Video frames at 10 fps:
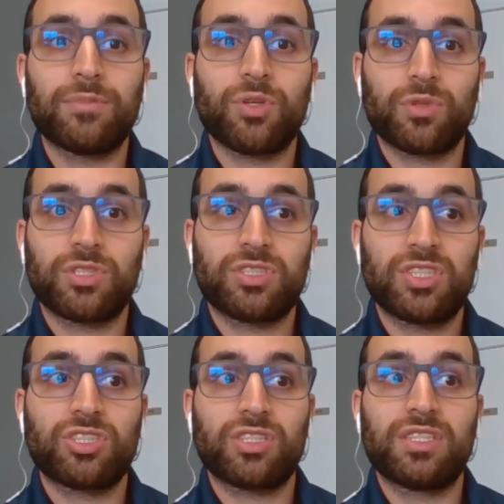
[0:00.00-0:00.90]
So we're
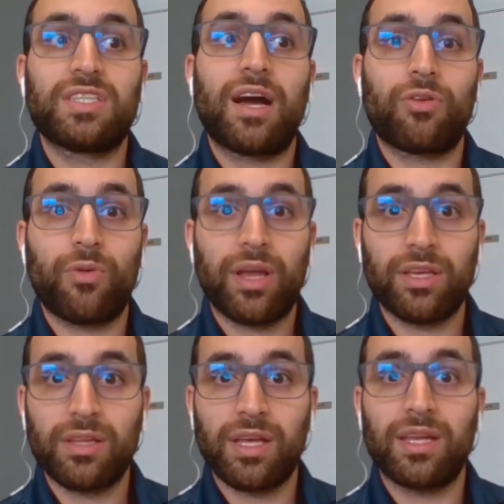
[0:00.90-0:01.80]
essentially down
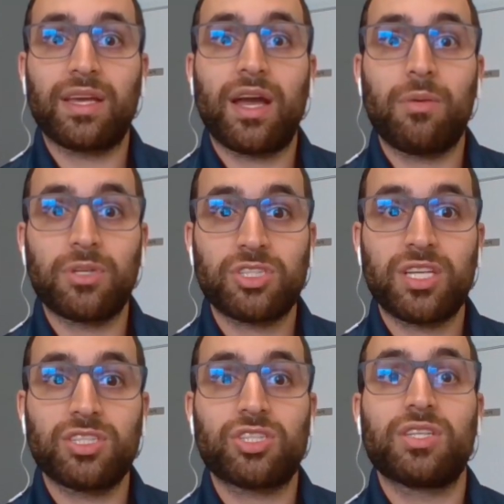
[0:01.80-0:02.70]
regulating how much
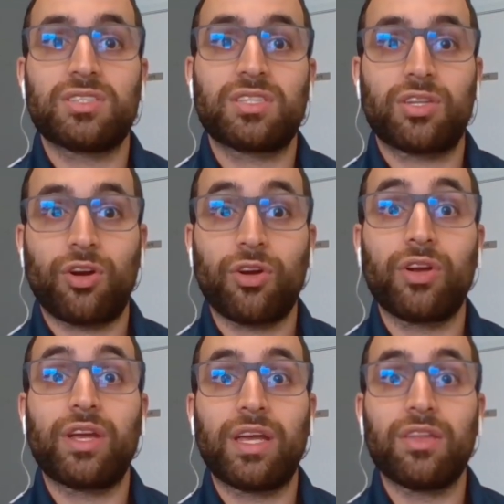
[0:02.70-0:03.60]
tension is
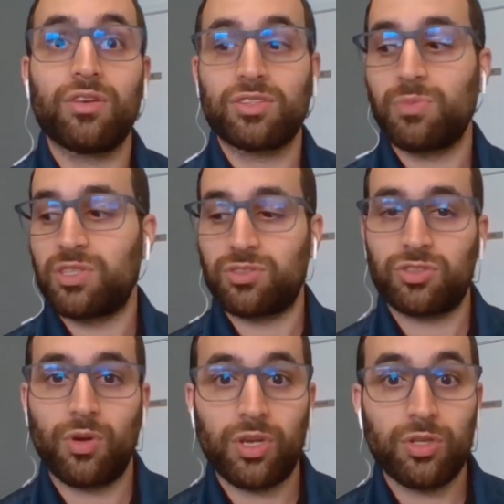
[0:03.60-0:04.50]
occurring in those muscles.
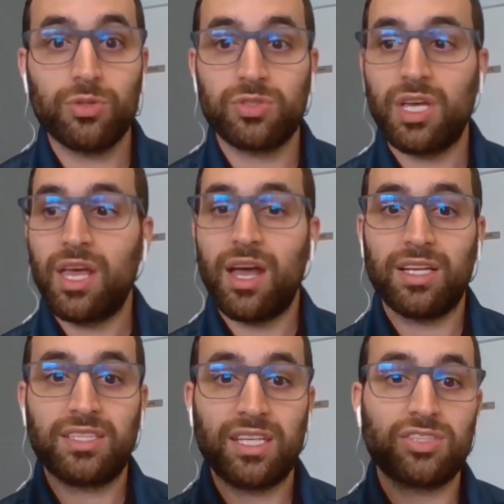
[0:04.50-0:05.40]
So I use a
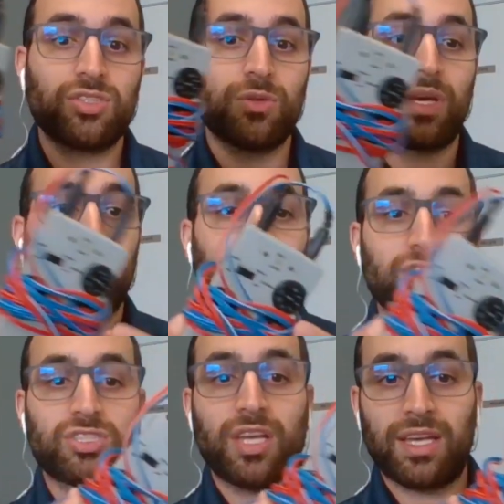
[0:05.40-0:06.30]
TENS unit
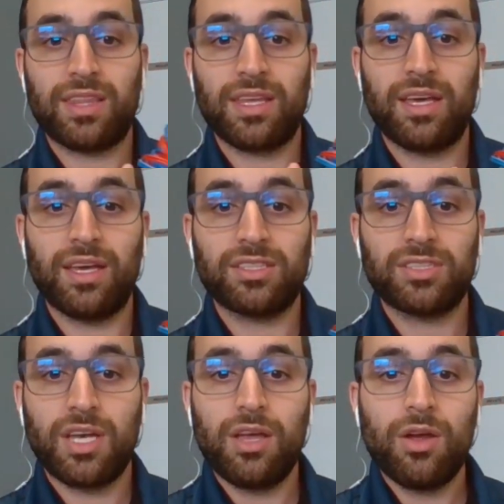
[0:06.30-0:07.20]
just like this,
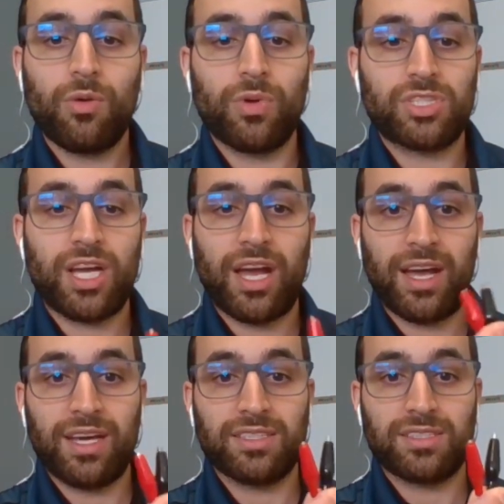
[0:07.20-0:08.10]
which
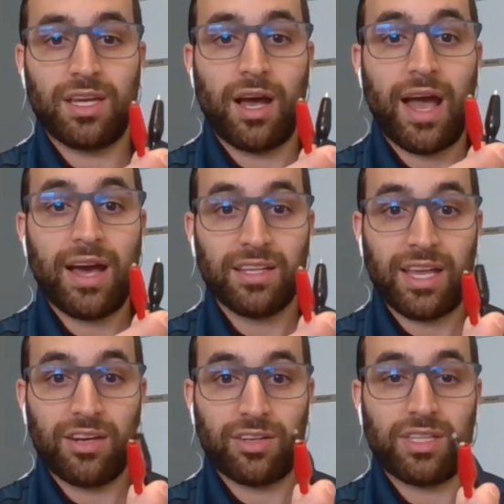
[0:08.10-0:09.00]
has
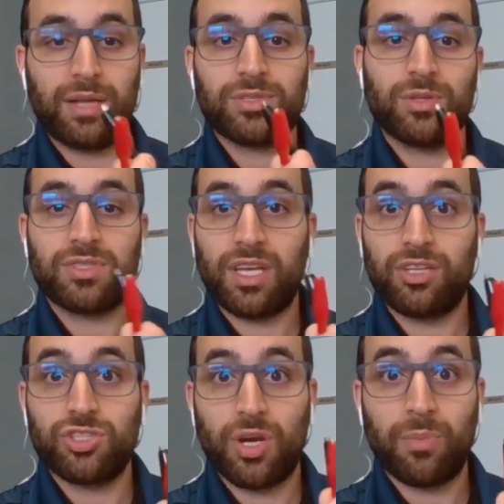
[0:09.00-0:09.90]
alligator clamps. So it's like
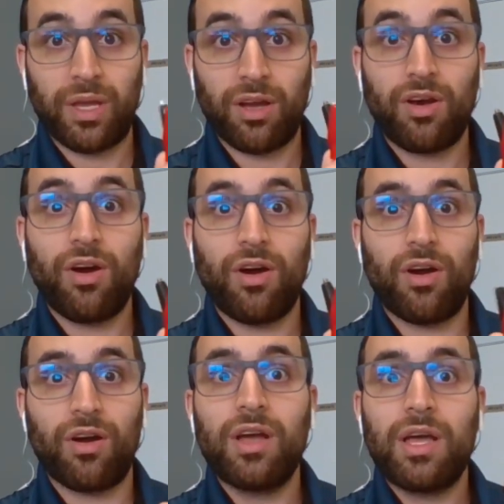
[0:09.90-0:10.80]
you're jumping a
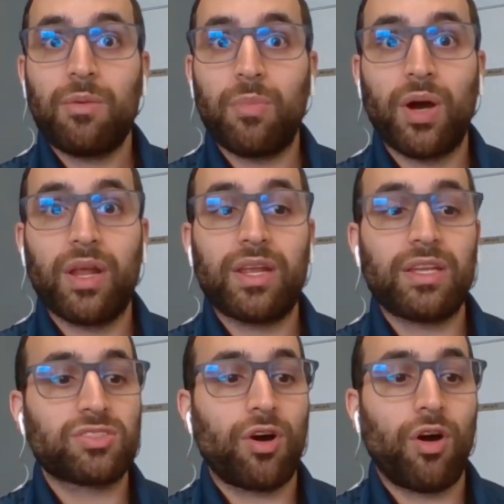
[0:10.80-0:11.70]
car, but
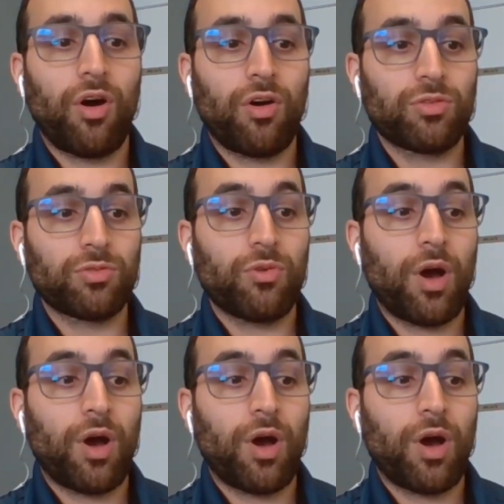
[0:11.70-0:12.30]
it's all